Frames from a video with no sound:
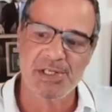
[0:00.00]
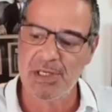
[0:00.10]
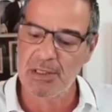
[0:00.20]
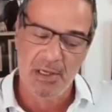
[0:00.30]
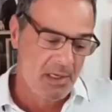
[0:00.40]

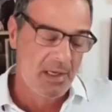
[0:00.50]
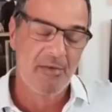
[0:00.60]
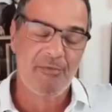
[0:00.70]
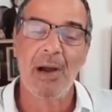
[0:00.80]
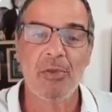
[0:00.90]
And if
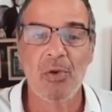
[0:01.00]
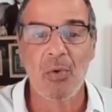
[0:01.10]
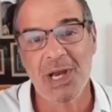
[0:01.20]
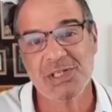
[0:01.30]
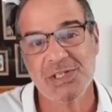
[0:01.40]
I were the
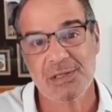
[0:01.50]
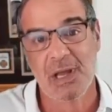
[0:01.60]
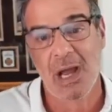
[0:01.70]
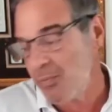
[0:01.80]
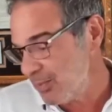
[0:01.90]
West,
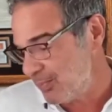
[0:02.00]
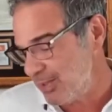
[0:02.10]
I wouldn't be